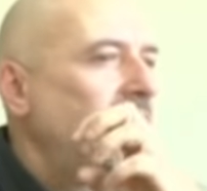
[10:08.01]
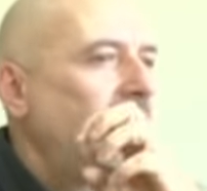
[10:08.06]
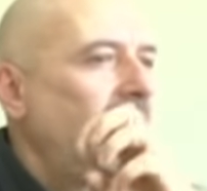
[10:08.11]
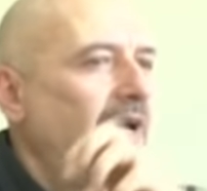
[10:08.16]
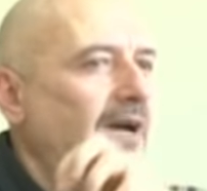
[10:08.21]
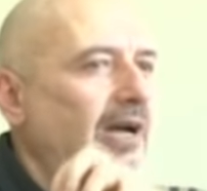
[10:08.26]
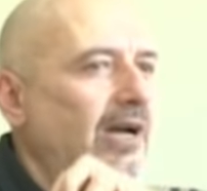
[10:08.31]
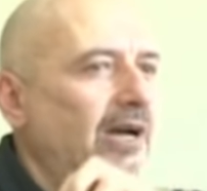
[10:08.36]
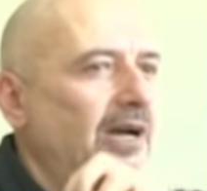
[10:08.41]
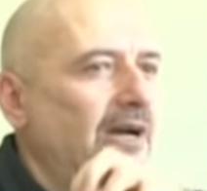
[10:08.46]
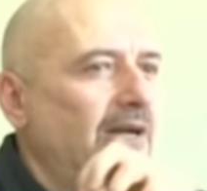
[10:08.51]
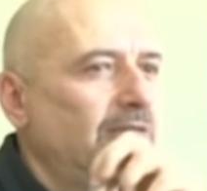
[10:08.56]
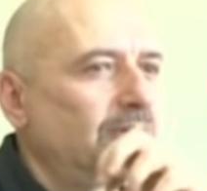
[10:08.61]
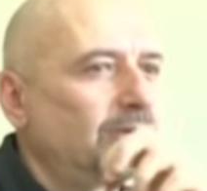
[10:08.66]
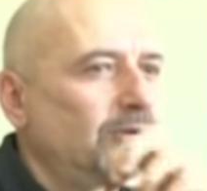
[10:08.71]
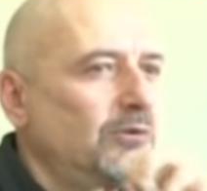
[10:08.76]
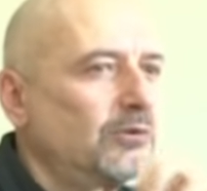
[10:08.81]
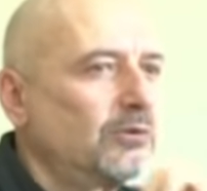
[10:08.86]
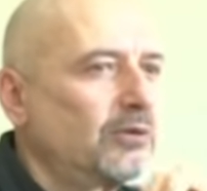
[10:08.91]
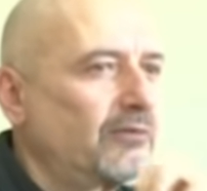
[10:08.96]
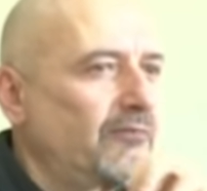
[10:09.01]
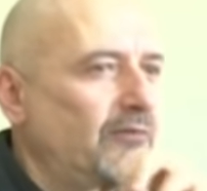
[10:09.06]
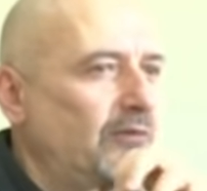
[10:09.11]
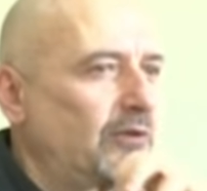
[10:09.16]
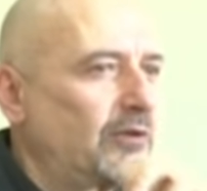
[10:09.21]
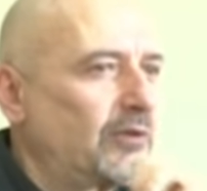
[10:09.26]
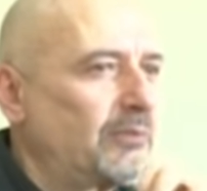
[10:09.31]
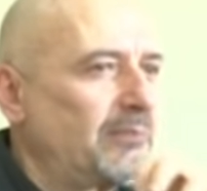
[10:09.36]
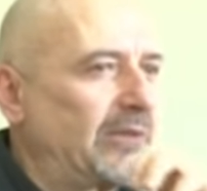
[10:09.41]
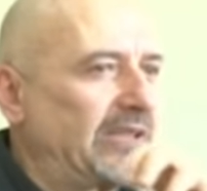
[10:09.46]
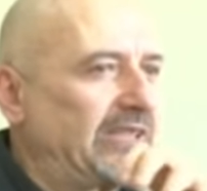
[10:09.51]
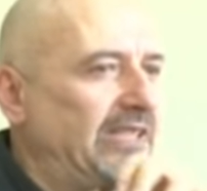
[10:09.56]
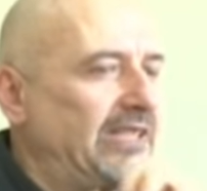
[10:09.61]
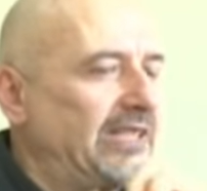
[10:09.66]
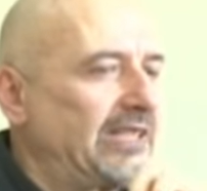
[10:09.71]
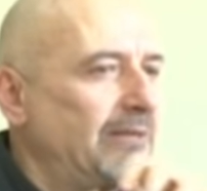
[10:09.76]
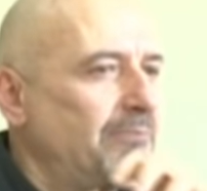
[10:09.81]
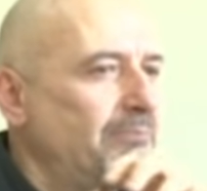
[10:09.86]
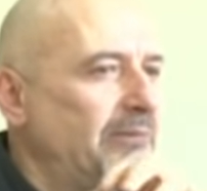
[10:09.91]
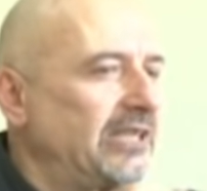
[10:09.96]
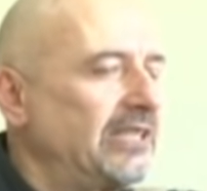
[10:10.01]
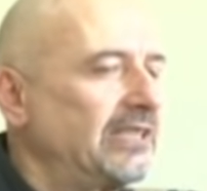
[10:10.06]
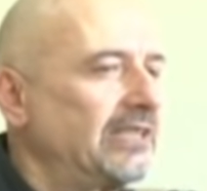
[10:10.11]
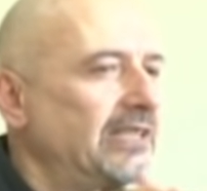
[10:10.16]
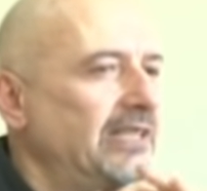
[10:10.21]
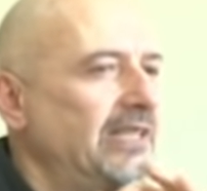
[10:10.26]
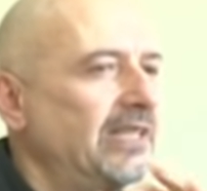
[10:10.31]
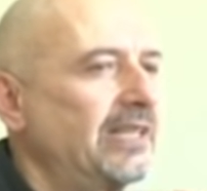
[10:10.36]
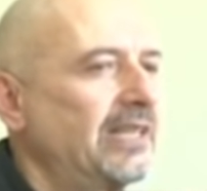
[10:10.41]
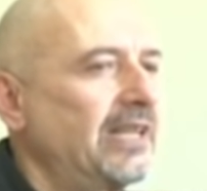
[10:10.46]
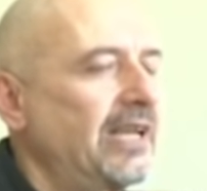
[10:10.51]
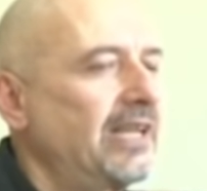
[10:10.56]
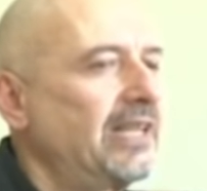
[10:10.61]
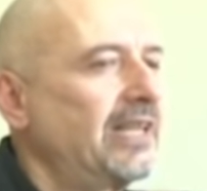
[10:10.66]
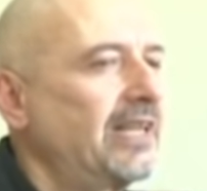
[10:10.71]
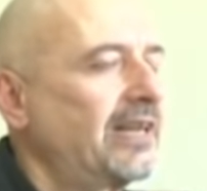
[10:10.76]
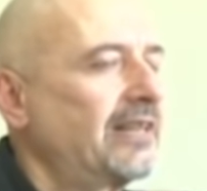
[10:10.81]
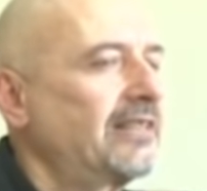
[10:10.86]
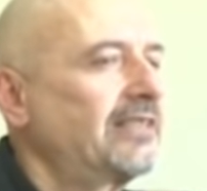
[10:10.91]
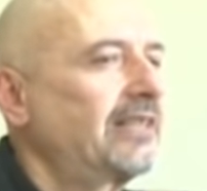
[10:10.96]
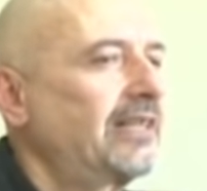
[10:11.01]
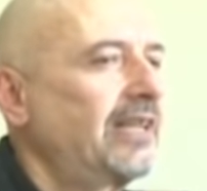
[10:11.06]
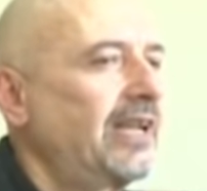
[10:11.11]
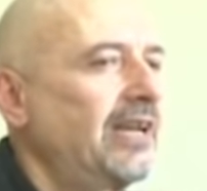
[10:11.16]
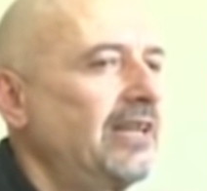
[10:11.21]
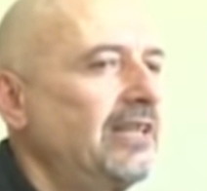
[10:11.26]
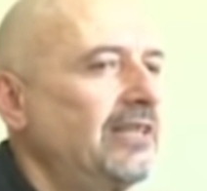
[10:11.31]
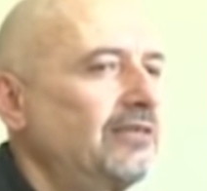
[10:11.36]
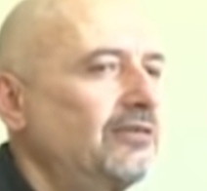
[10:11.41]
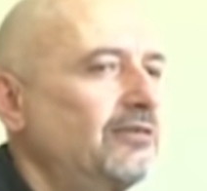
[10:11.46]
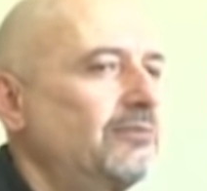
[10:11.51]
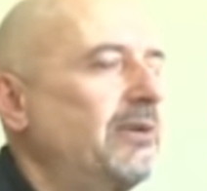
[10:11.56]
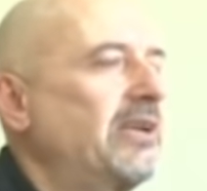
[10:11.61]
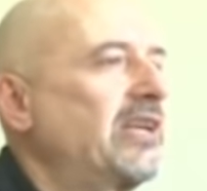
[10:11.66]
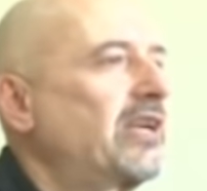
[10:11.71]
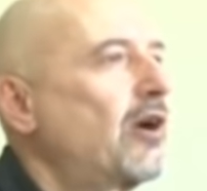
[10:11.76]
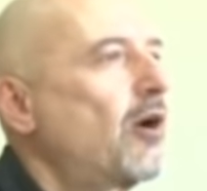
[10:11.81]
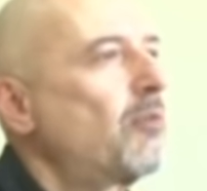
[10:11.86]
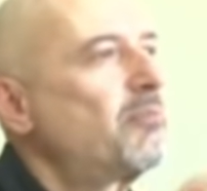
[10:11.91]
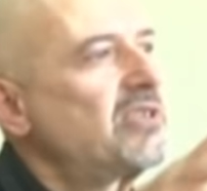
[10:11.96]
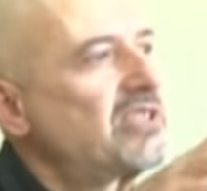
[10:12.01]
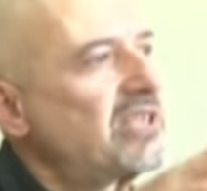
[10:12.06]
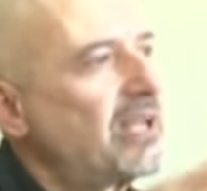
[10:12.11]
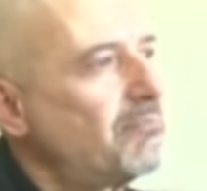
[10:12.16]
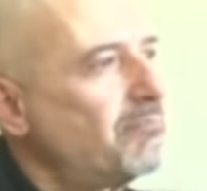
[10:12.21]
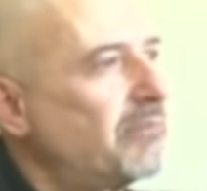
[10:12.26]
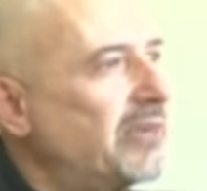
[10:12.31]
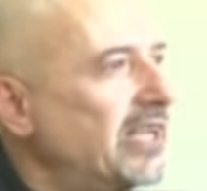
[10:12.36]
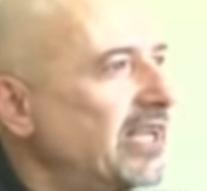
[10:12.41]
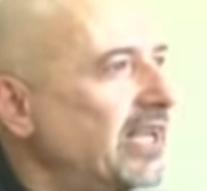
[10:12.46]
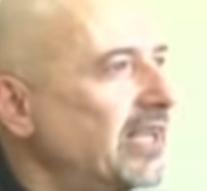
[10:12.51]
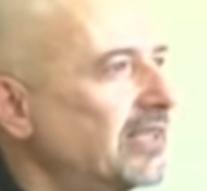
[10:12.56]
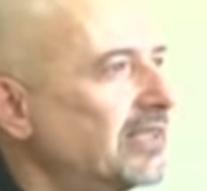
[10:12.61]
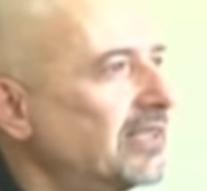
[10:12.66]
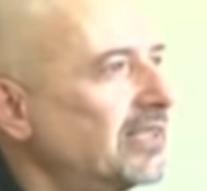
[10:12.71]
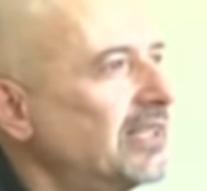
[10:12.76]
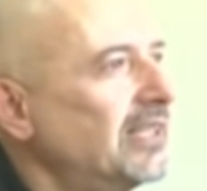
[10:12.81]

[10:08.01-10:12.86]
to look for material printed in Eritrea, to make copies and bring